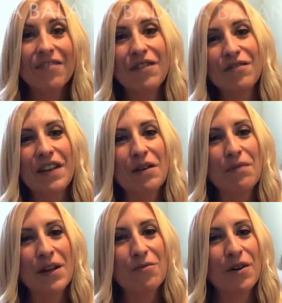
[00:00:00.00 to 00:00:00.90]
Hey Fit
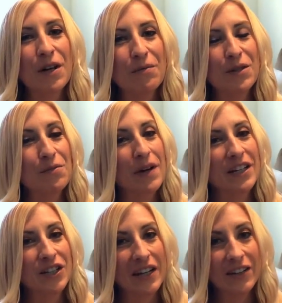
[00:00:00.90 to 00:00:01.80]
Fam, and welcome to my
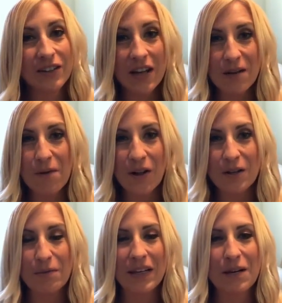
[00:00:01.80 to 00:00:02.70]
channel. I'm
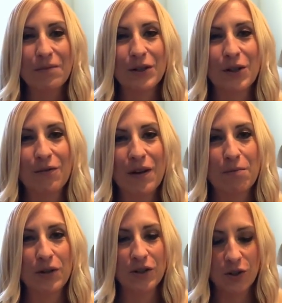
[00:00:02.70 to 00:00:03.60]
Holly Pink, I'm a
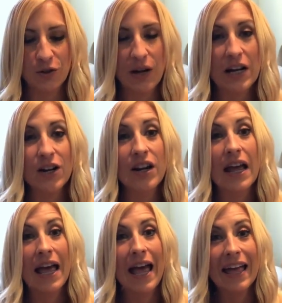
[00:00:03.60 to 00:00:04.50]
certified personal trainer,
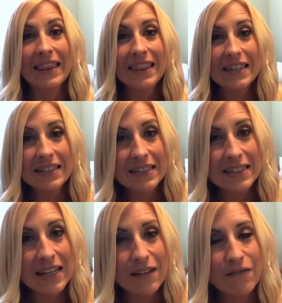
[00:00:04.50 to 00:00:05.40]
and this
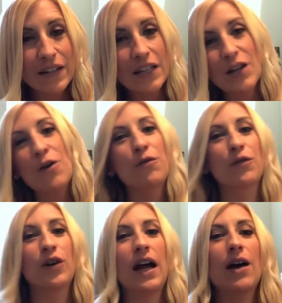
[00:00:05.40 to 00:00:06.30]
is a video
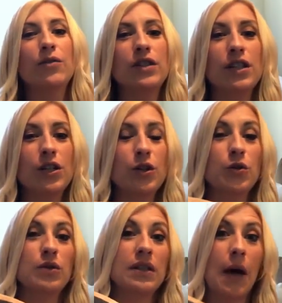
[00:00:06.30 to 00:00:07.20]
for how to
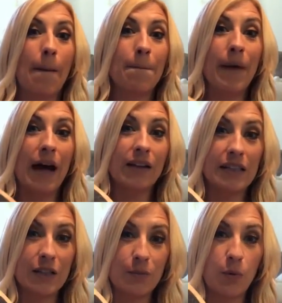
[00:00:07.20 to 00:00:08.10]
use a
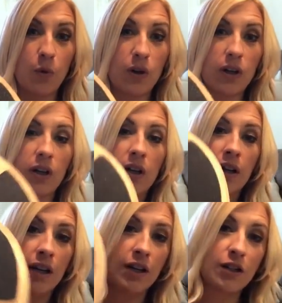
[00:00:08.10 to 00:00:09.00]
balance board.
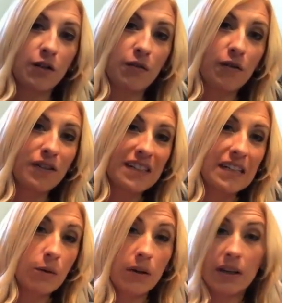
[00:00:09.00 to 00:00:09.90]
So if you've ever
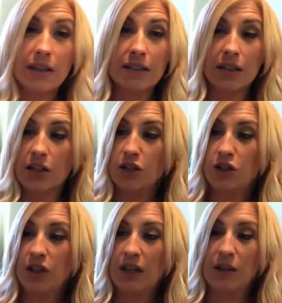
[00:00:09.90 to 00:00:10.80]
seen one of these in a
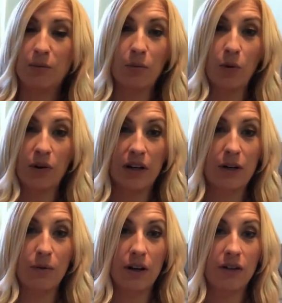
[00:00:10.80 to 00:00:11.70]
gym or
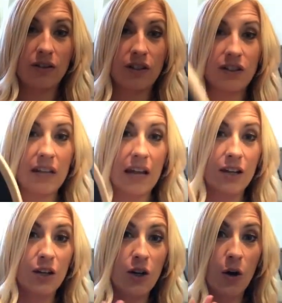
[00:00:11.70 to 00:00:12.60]
anywhere else and just had
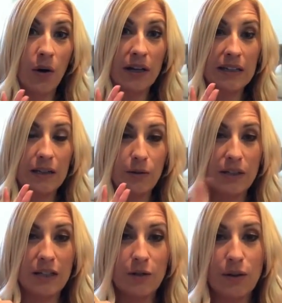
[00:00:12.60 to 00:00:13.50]
no idea what
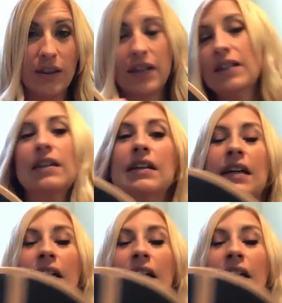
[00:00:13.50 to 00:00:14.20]
to do with it,